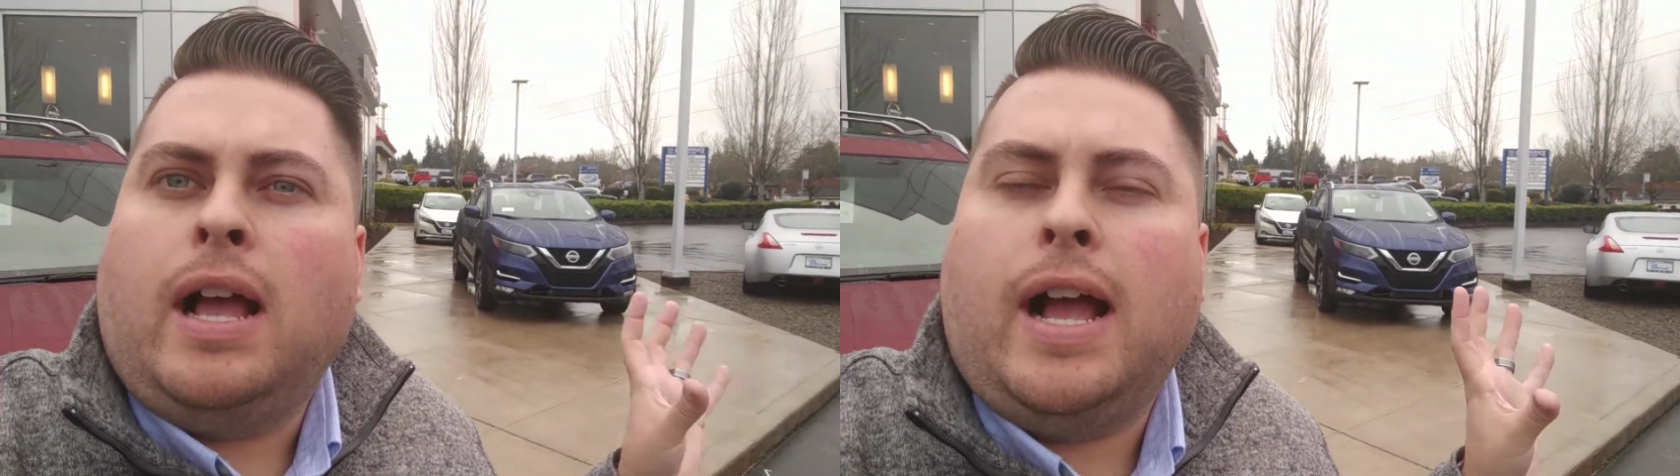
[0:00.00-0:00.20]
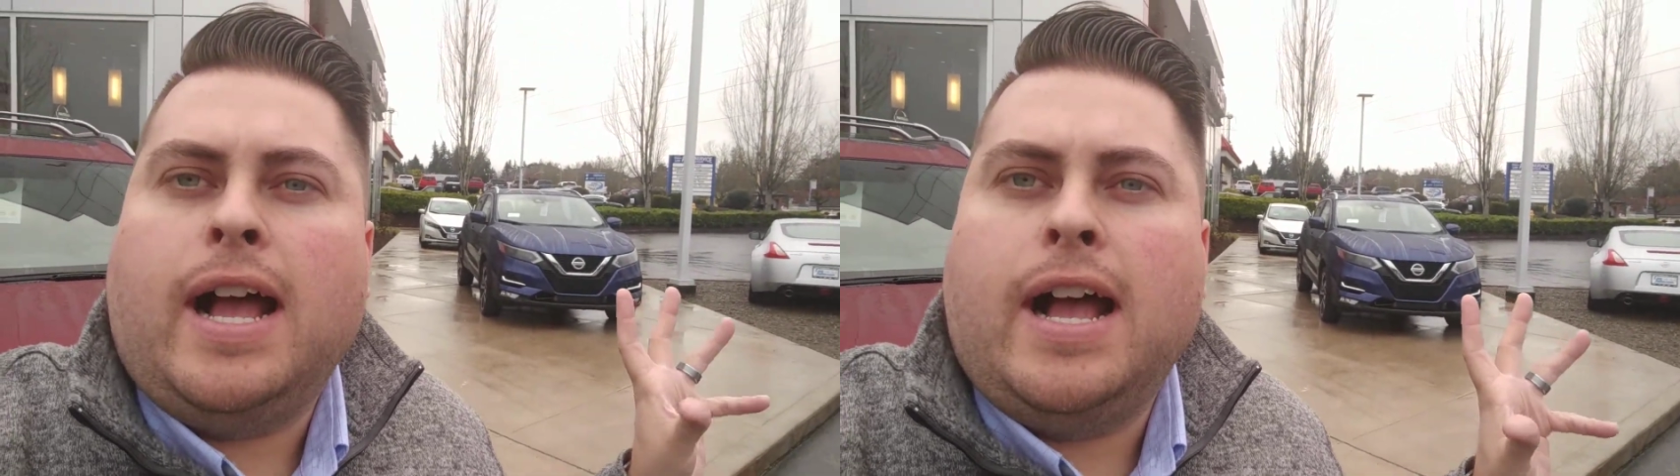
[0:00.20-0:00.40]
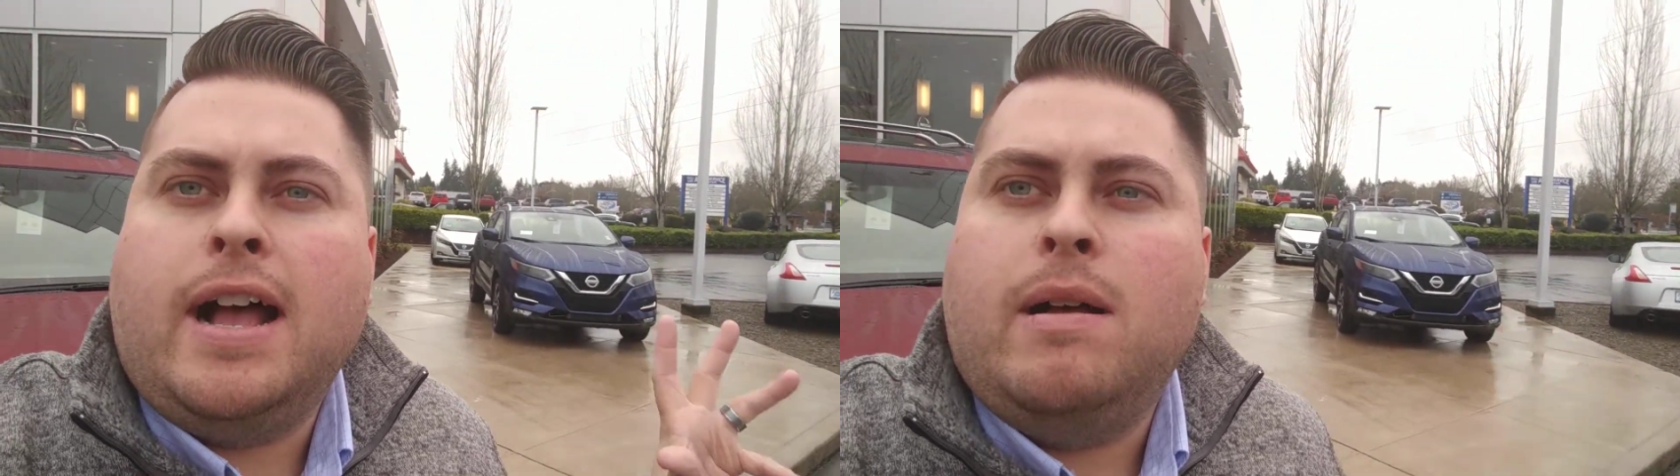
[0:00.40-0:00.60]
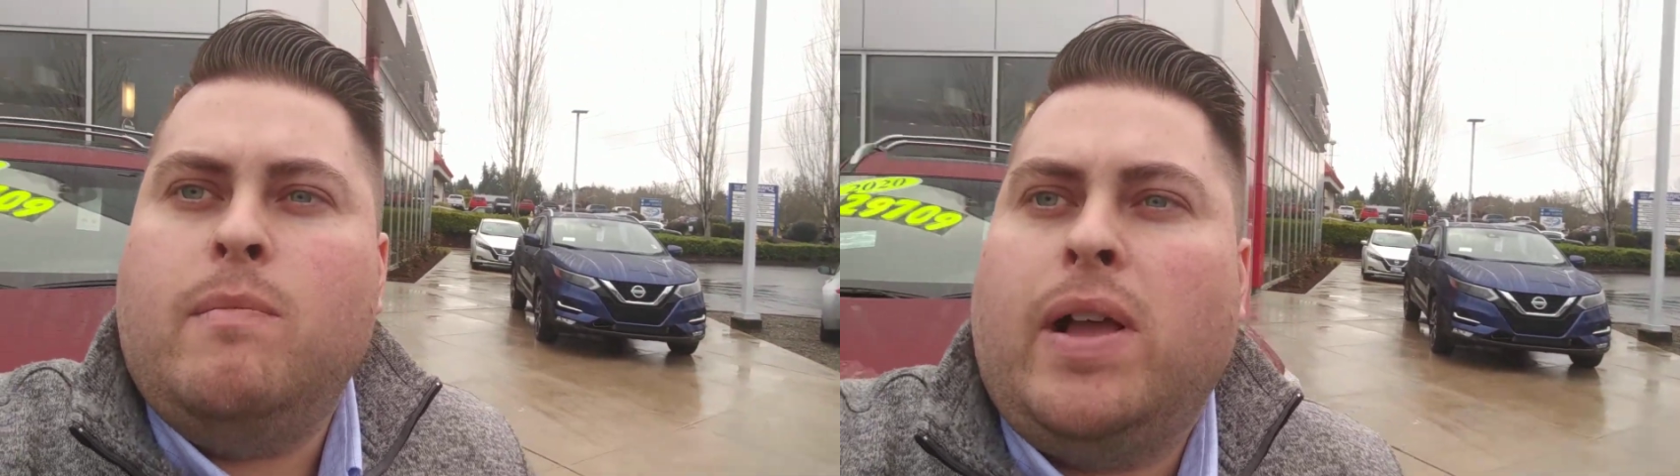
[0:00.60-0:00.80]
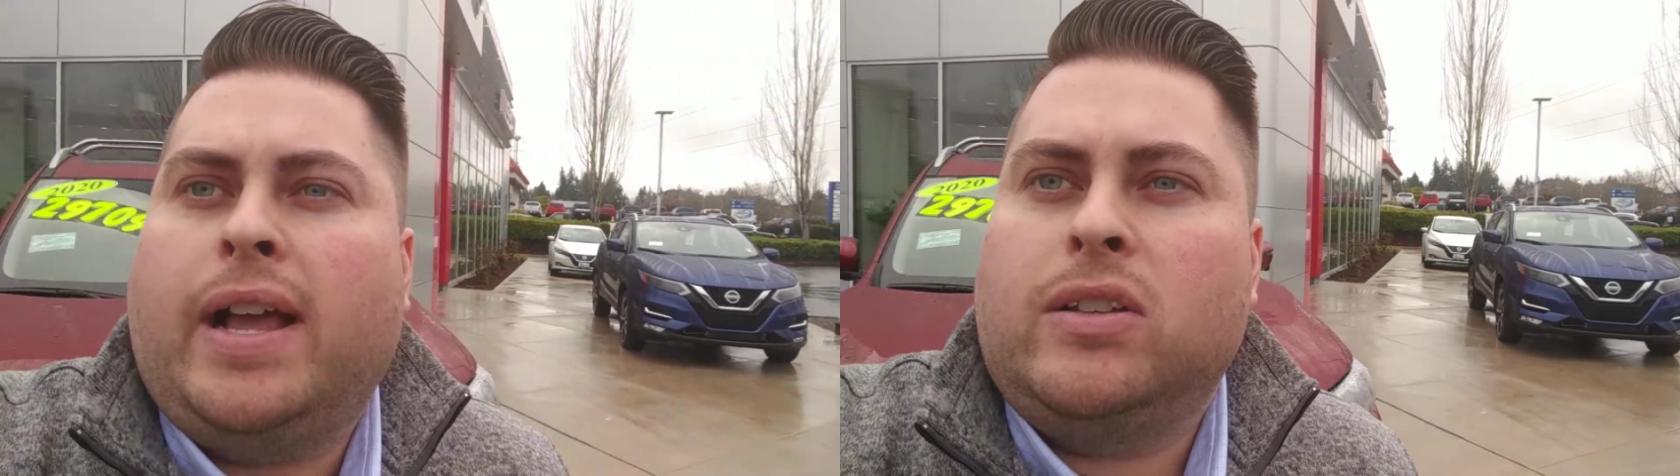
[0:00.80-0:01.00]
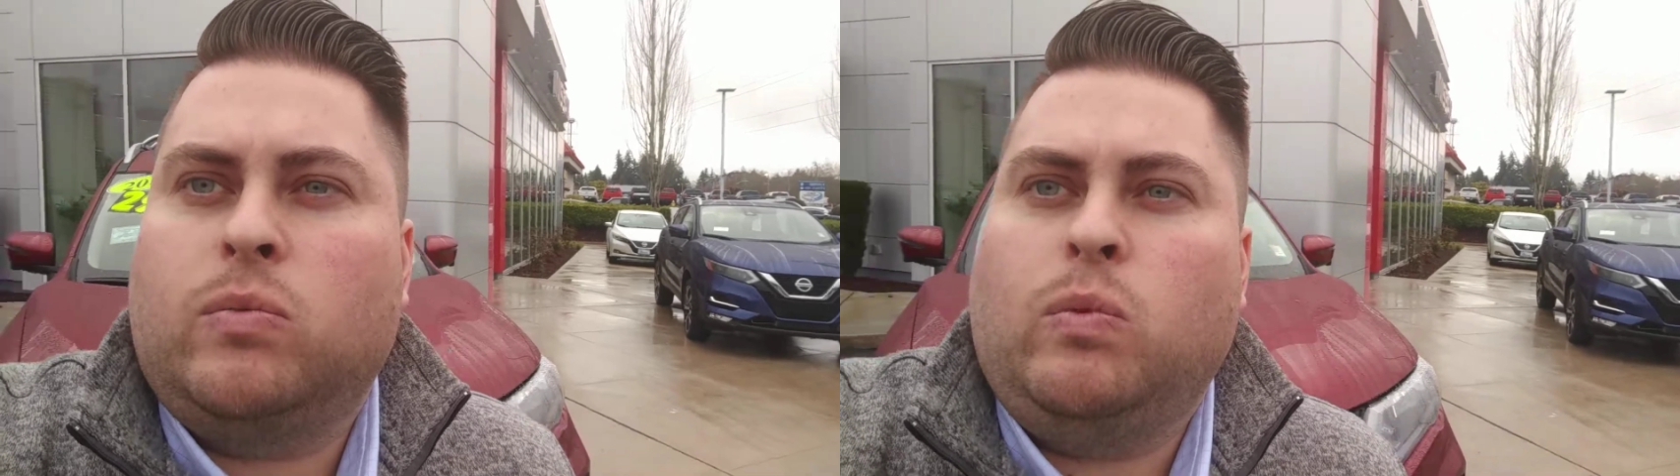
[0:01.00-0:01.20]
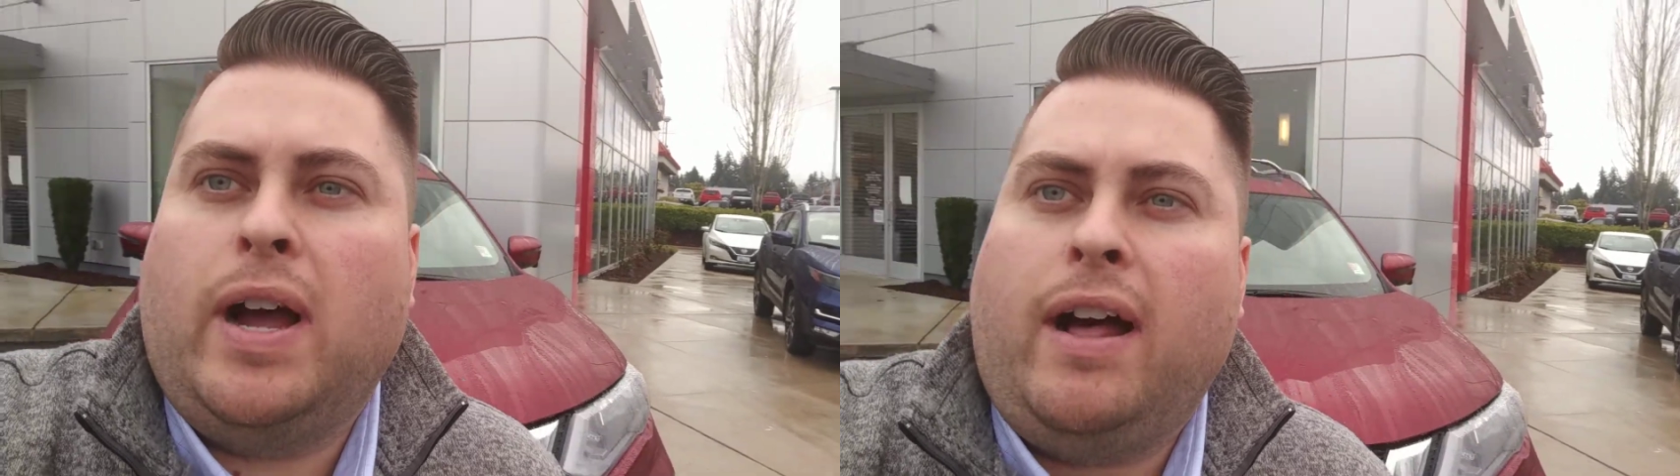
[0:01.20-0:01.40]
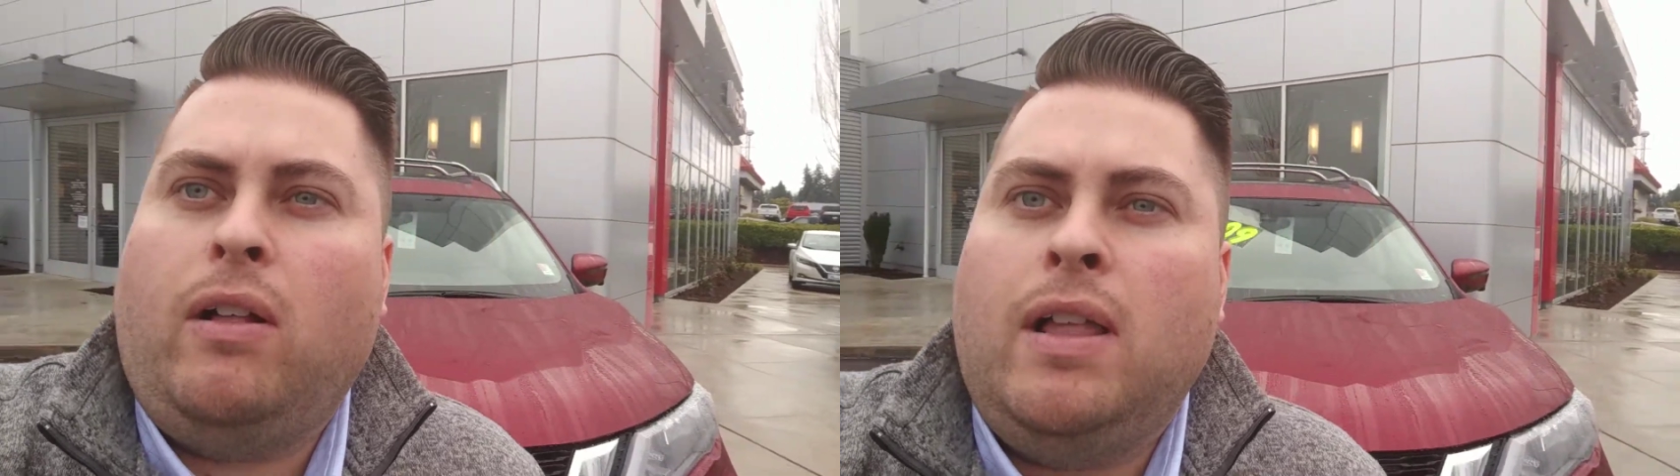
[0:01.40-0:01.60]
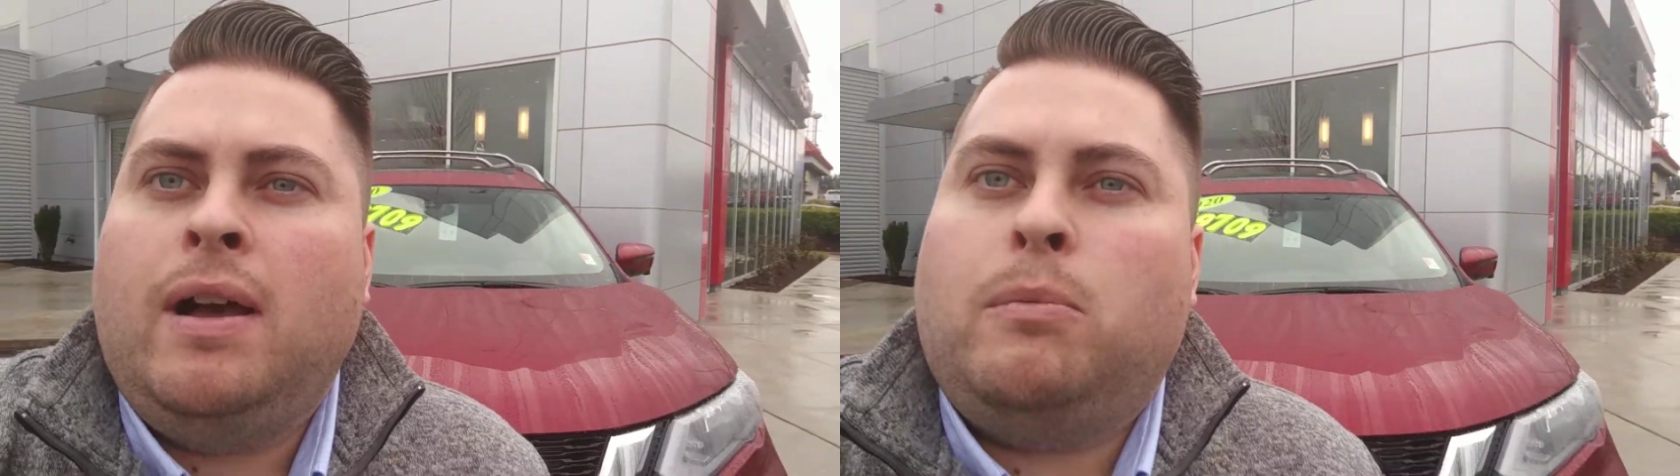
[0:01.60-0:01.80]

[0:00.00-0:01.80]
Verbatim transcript: um, as well.